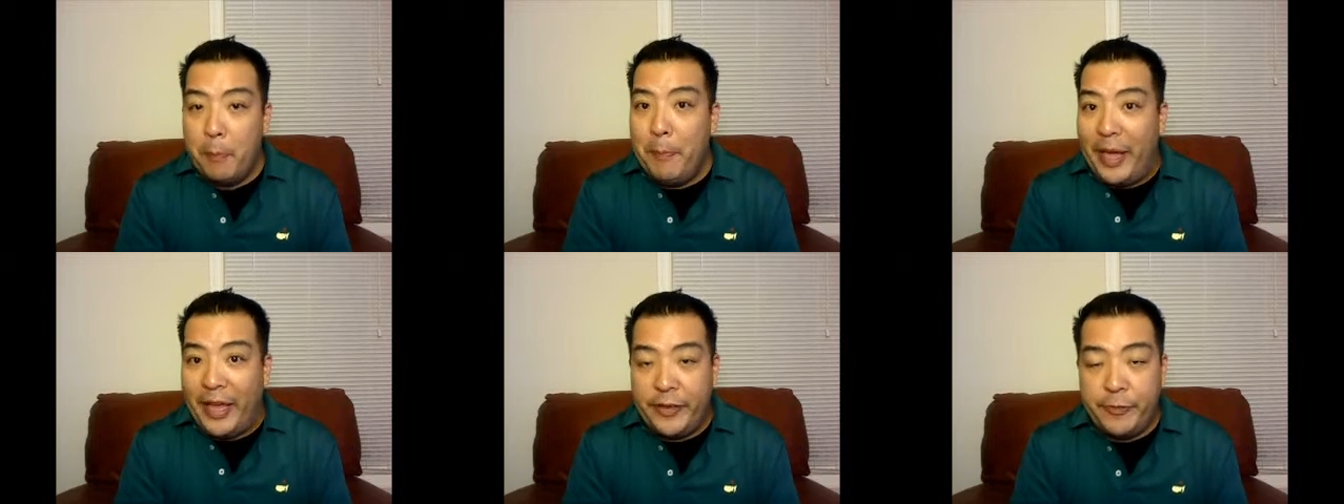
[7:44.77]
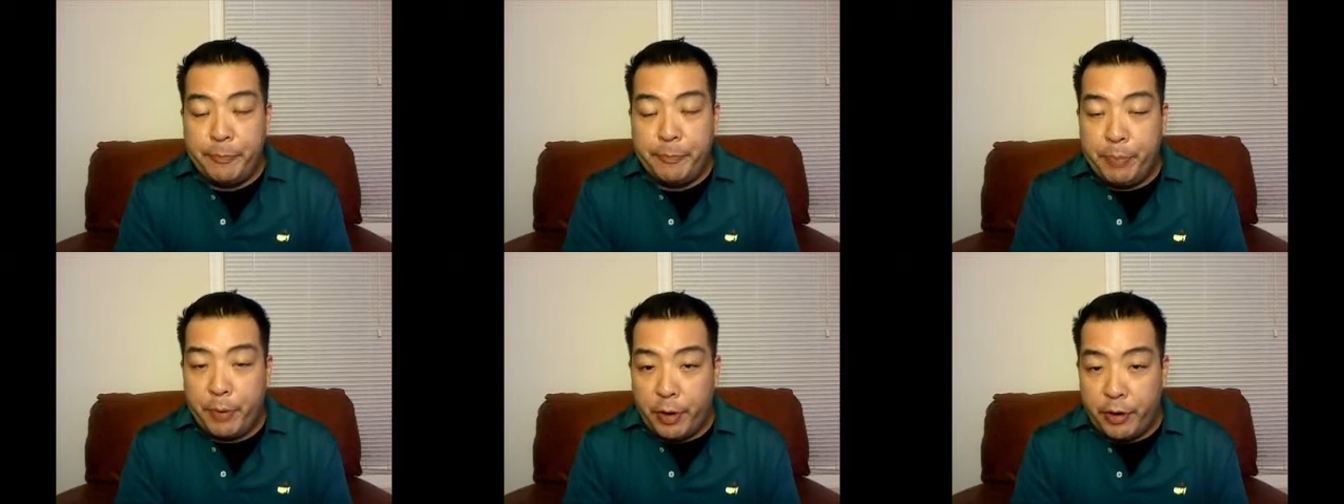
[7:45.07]

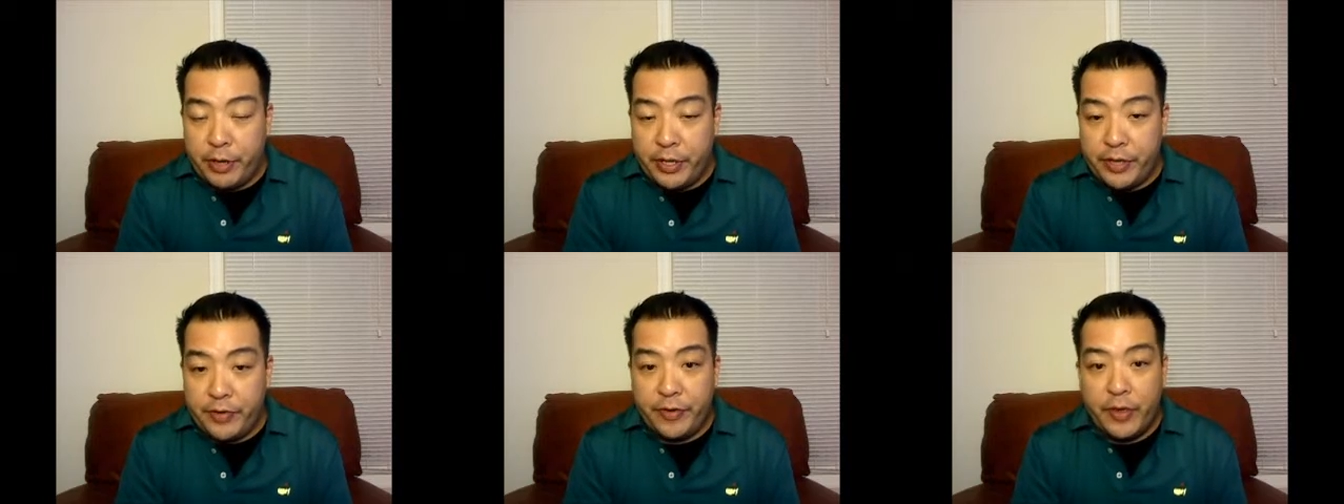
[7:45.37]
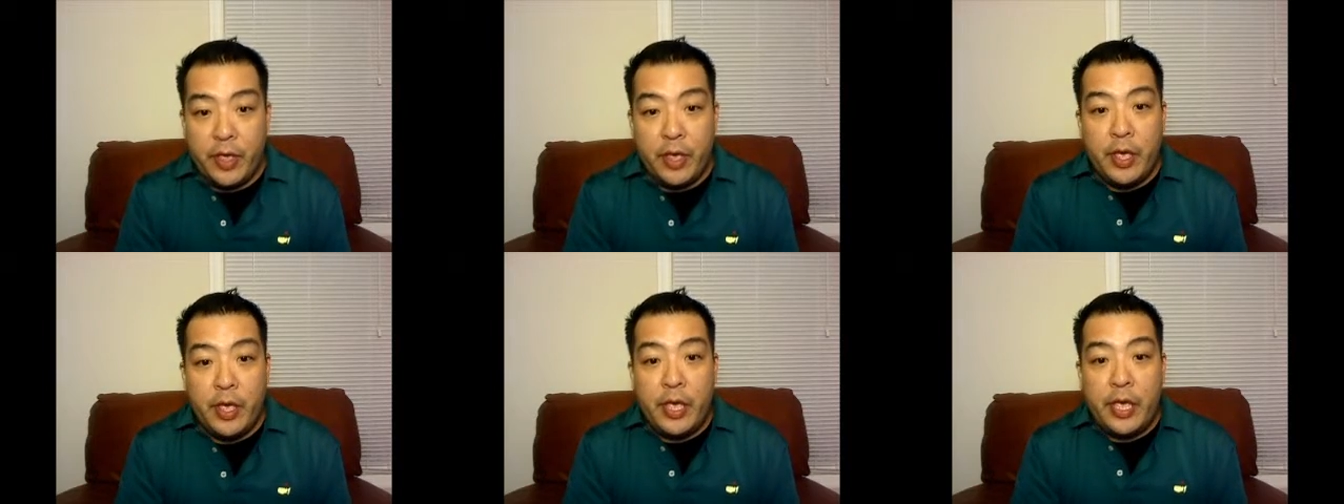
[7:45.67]
makes
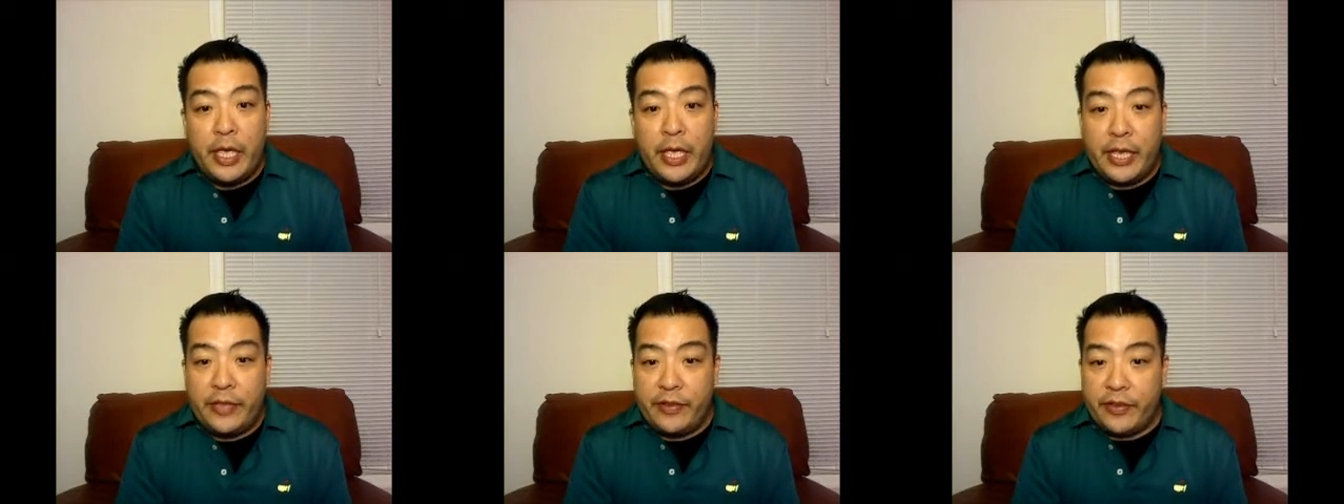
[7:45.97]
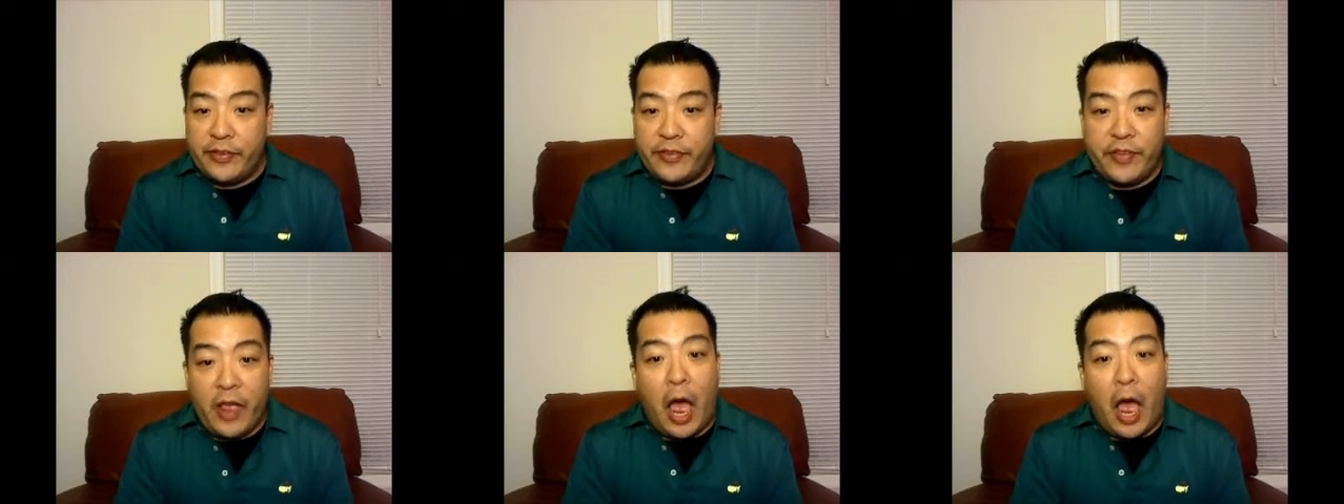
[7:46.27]
birdies,
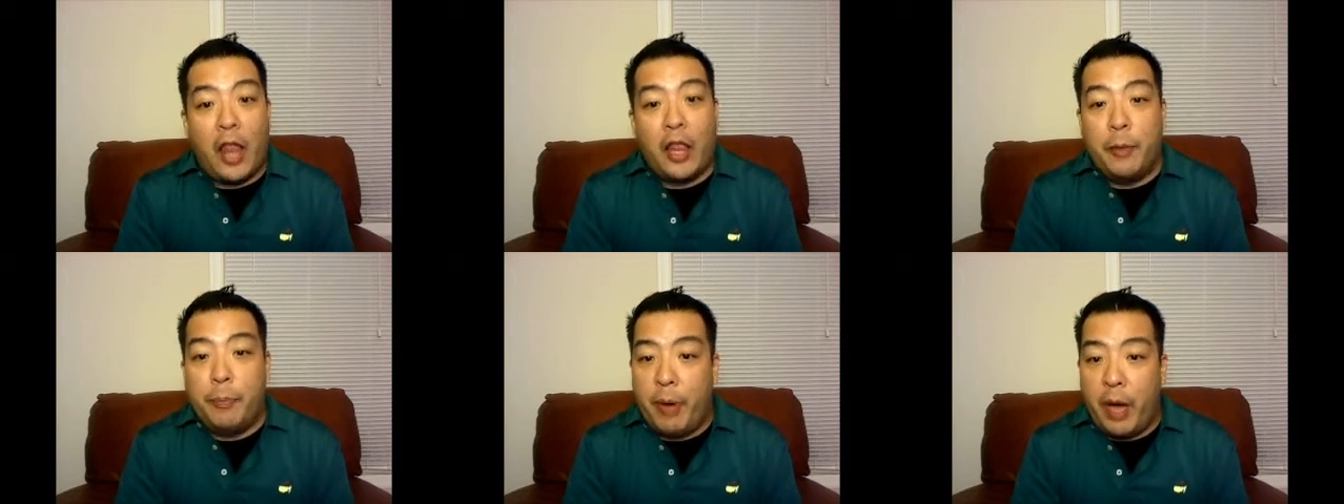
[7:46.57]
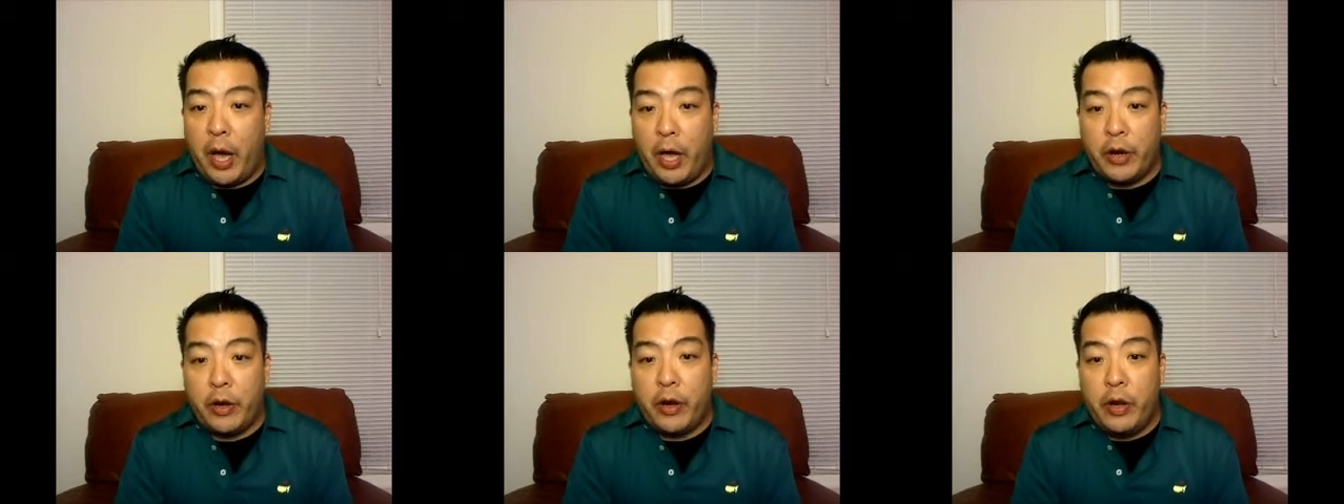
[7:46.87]
is a
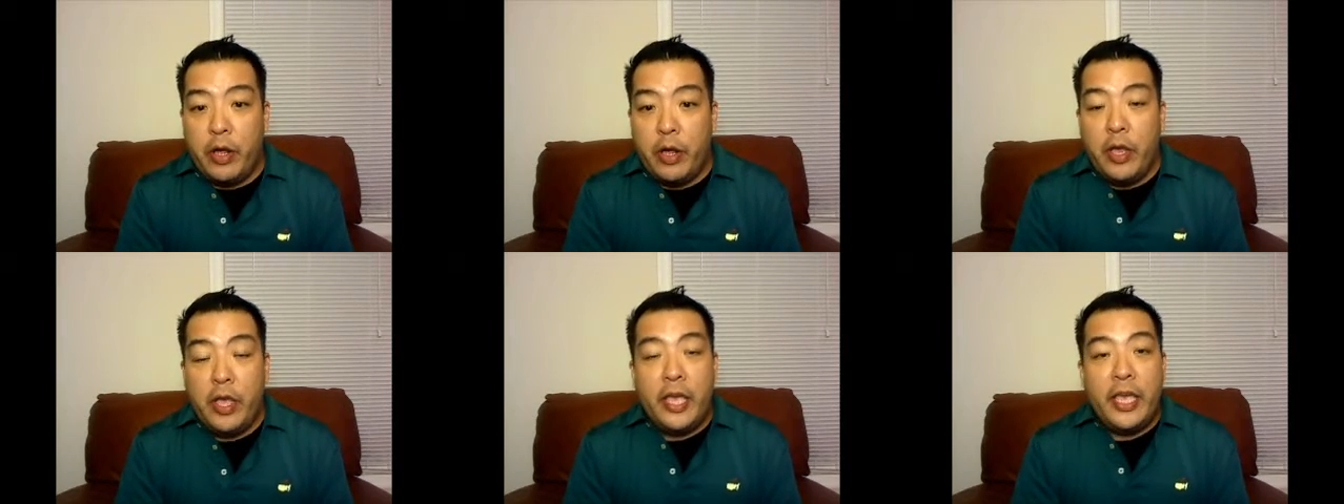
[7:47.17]
solid putter.